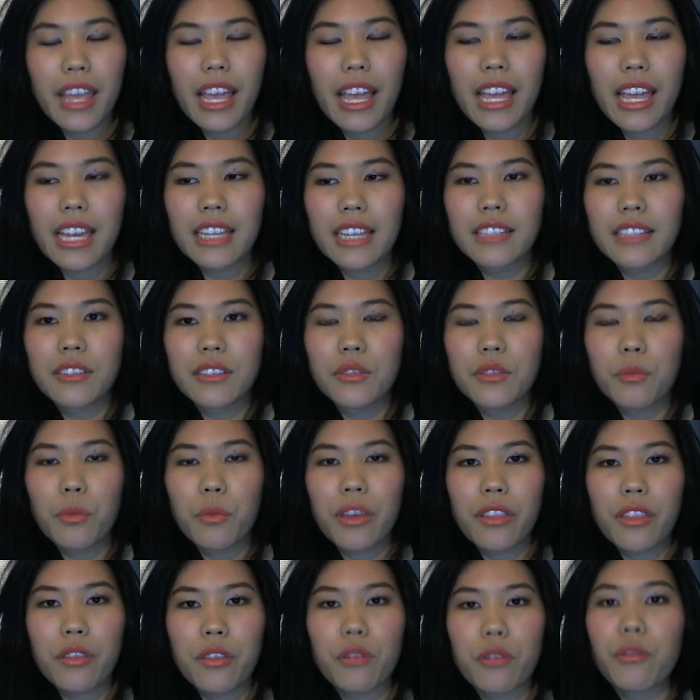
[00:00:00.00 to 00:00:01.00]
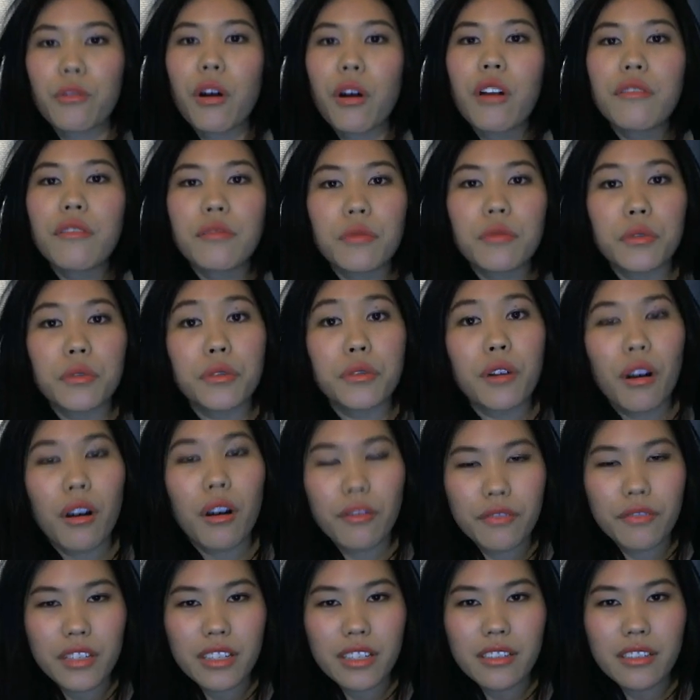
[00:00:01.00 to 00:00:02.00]
and with your overall
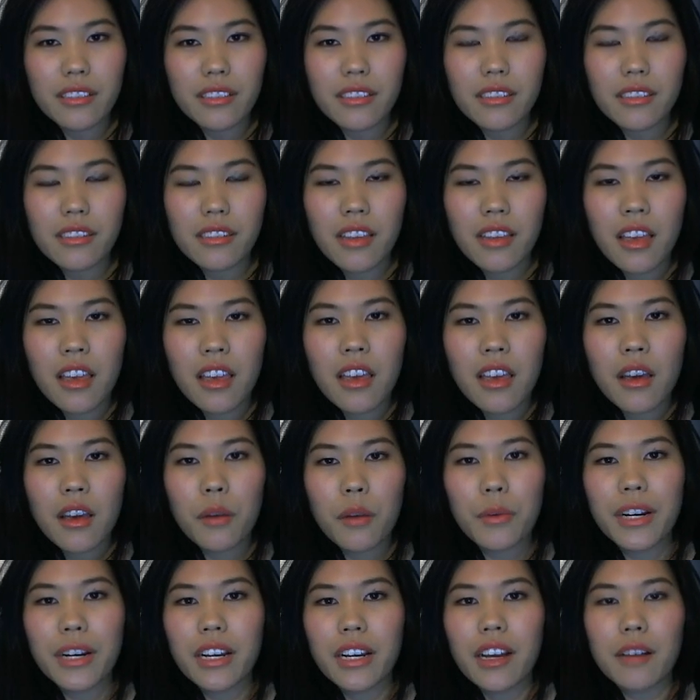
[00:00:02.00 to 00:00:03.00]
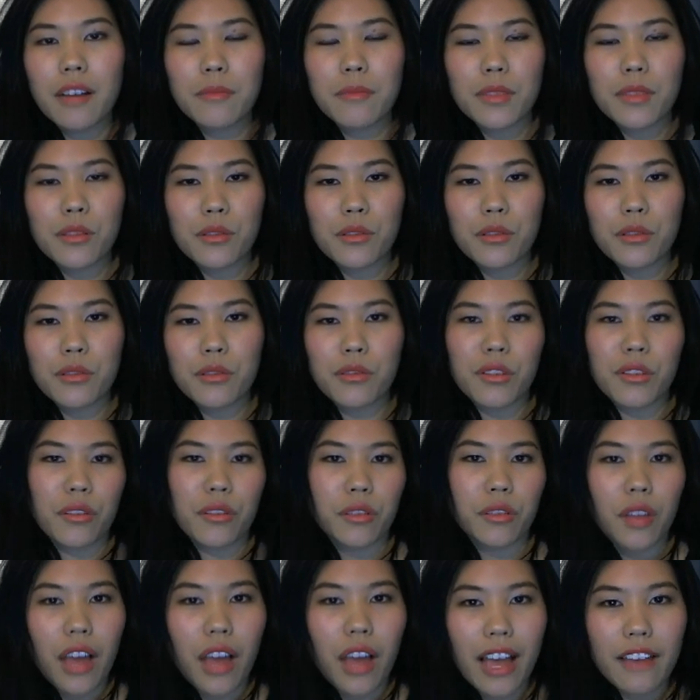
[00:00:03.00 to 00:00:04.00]
confidence when it comes to
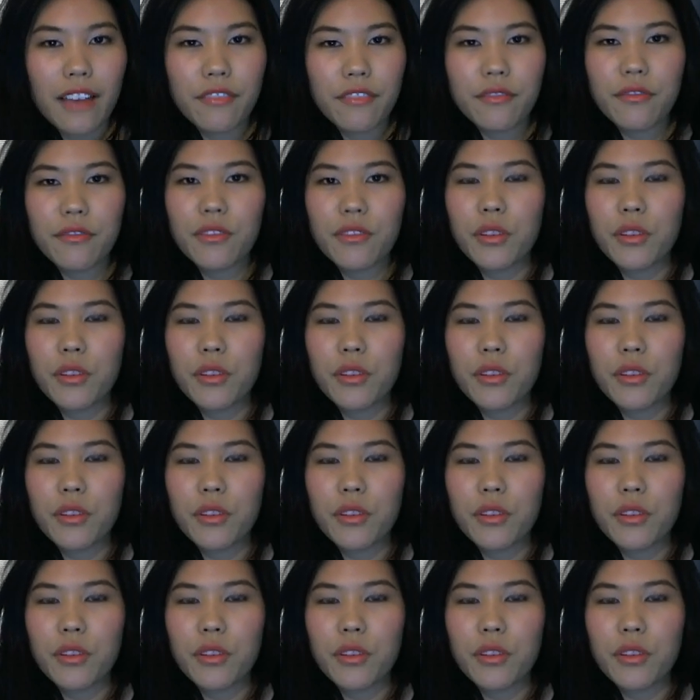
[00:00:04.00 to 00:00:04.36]
your life,